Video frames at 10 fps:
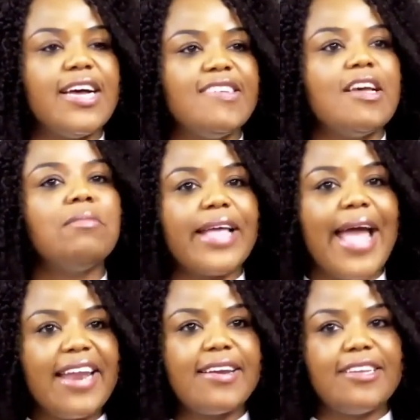double
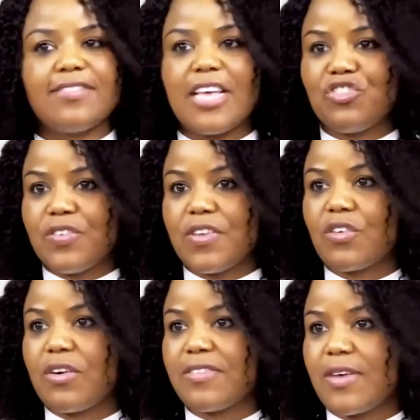candidates that you see
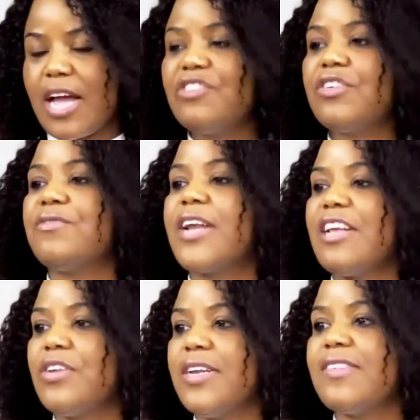across the country for
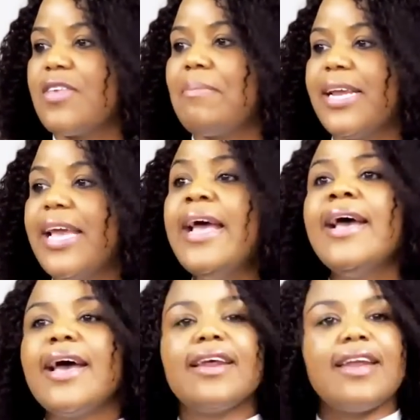National Assembly
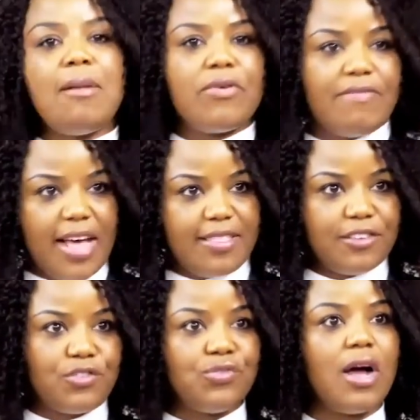and a number of
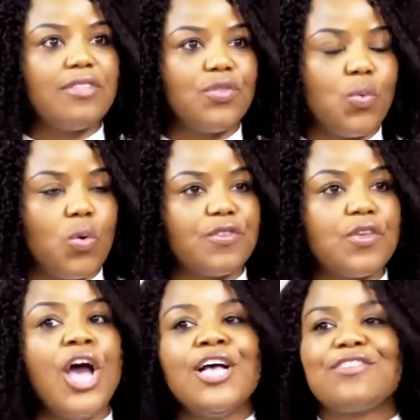others throughout the wards.
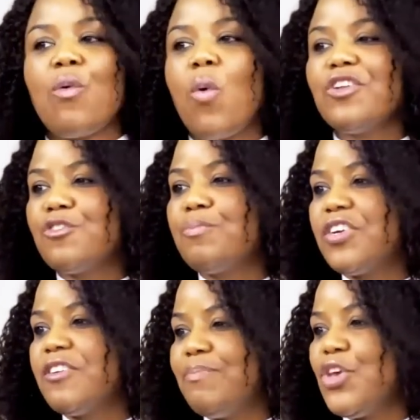So I want to put
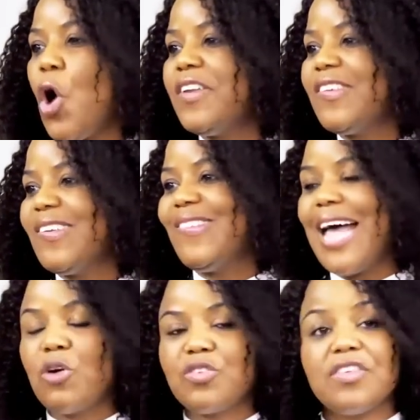it beyond
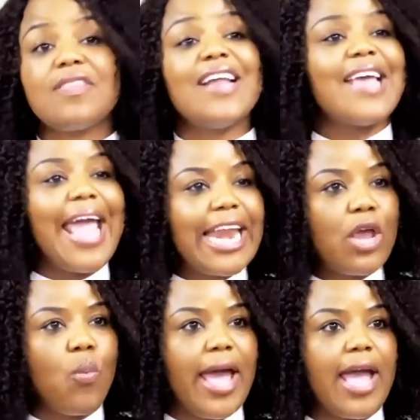doubt that
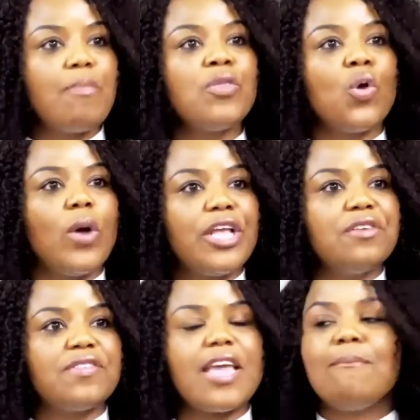anywhere where you
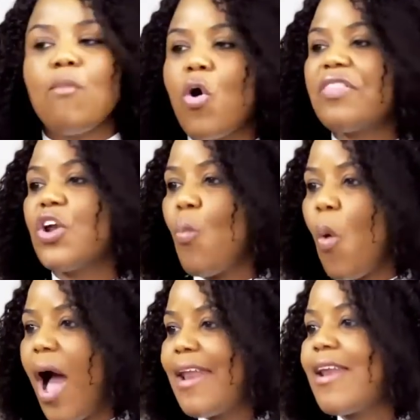see more than
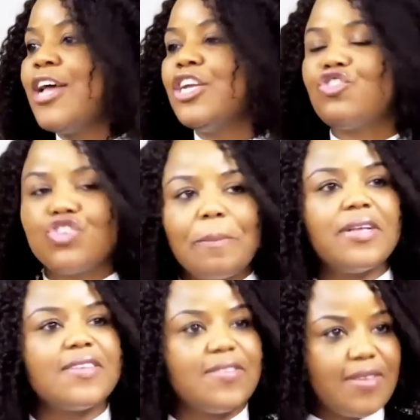one
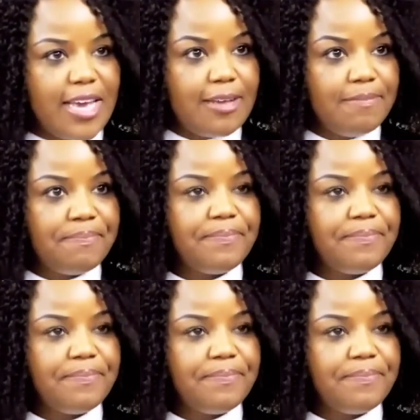triple C